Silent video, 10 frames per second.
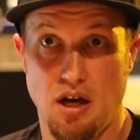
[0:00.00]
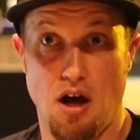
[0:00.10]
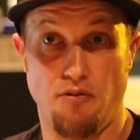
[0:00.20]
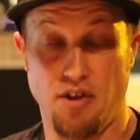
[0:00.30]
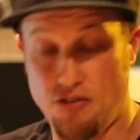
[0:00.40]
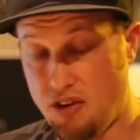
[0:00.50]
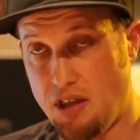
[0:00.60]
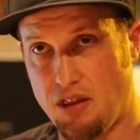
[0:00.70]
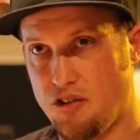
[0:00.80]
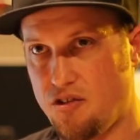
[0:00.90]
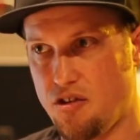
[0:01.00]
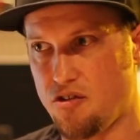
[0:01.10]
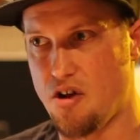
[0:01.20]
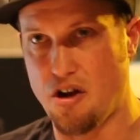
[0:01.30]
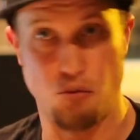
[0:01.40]
Obviously, this
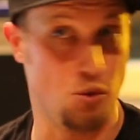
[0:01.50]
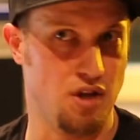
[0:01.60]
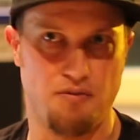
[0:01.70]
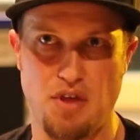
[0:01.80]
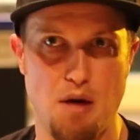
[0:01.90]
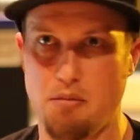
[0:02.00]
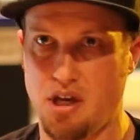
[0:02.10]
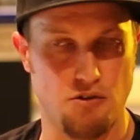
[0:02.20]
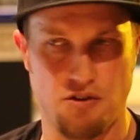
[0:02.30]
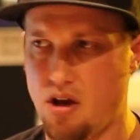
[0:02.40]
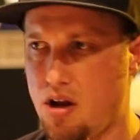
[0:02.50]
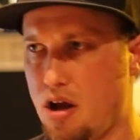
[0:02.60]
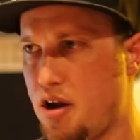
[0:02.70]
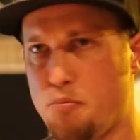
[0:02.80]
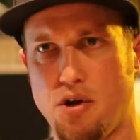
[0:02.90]
is not a rule of thumb, because there are a
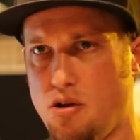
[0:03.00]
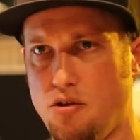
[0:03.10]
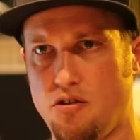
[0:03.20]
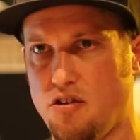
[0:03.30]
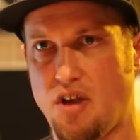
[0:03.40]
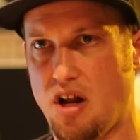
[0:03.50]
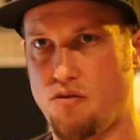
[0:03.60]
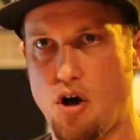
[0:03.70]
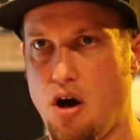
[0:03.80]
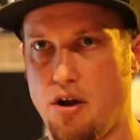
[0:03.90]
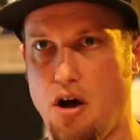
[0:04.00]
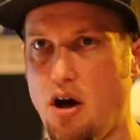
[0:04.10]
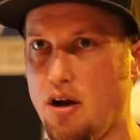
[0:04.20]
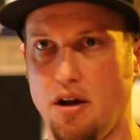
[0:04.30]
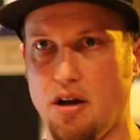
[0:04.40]
lot of producers that have gone
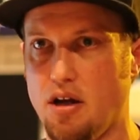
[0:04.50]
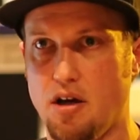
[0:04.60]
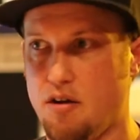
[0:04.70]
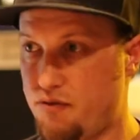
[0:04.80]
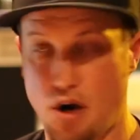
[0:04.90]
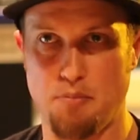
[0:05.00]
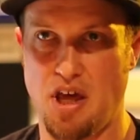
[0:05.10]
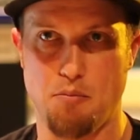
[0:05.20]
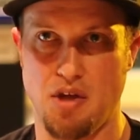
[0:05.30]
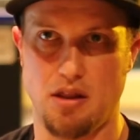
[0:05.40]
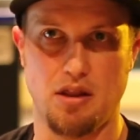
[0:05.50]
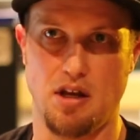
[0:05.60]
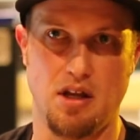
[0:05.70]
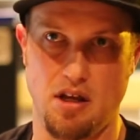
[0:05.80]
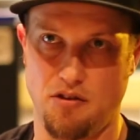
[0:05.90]
on from their
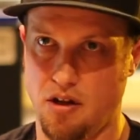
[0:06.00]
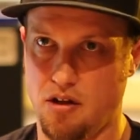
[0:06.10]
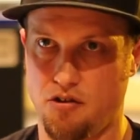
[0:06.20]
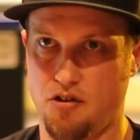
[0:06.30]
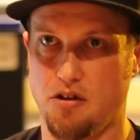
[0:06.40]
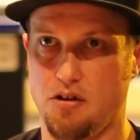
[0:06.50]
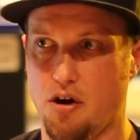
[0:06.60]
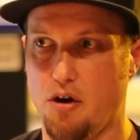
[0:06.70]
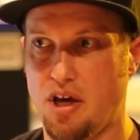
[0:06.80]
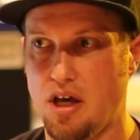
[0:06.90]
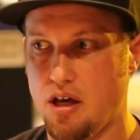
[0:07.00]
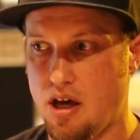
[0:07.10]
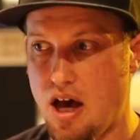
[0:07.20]
mid-30s and are still going.